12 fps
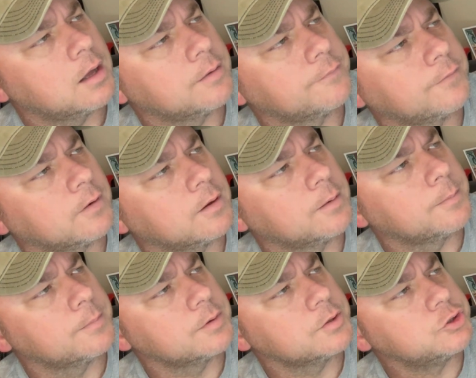
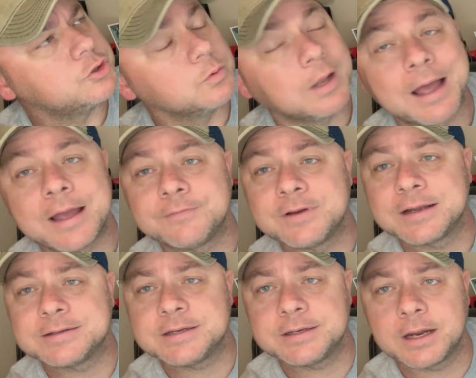from July of
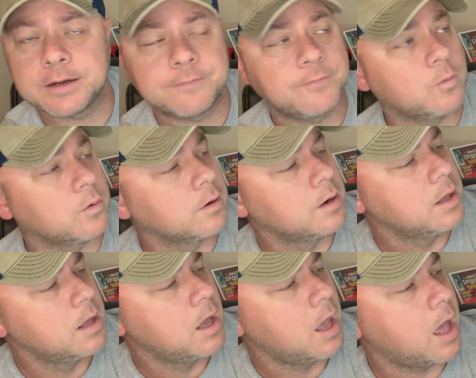1994.
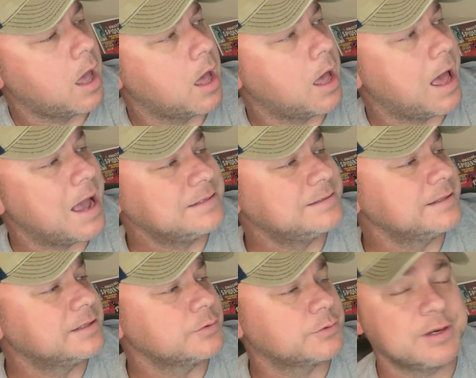I sent
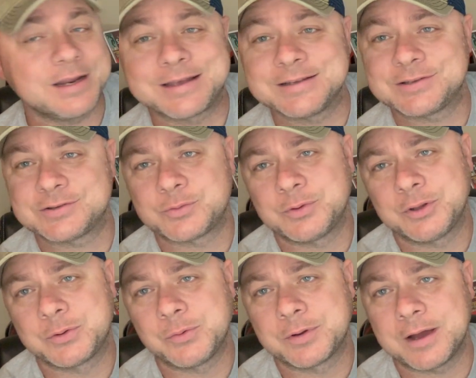this one in because it's a really
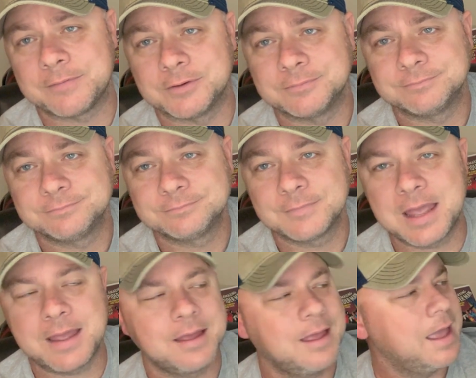cool cover,
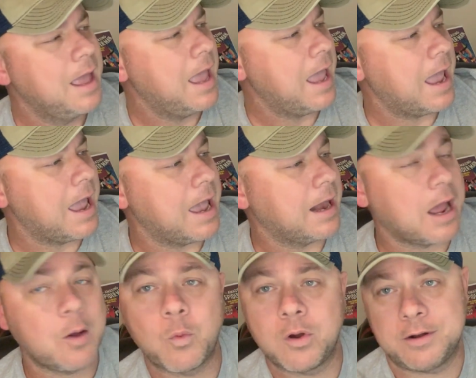and
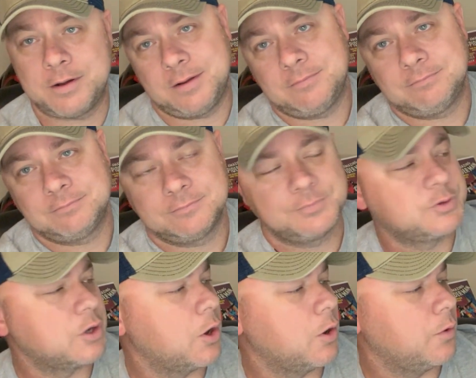I wanted it.
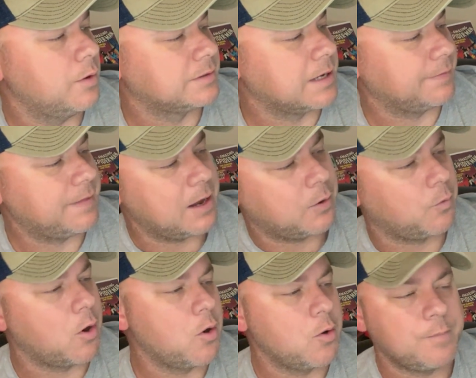So it's got that
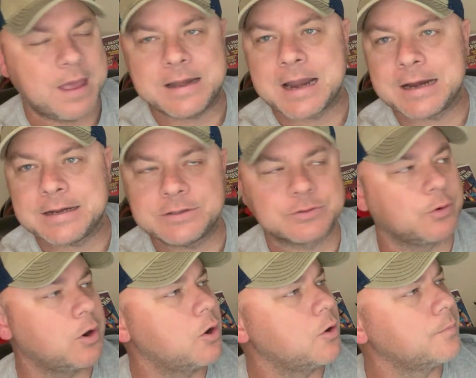chrome, that 90s
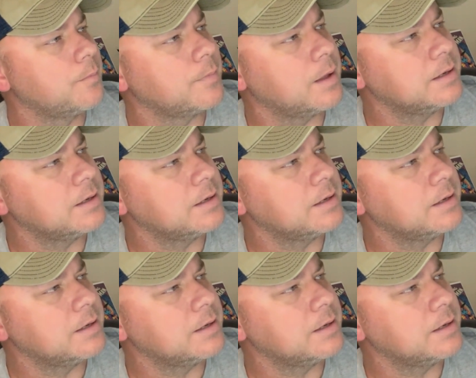chrome.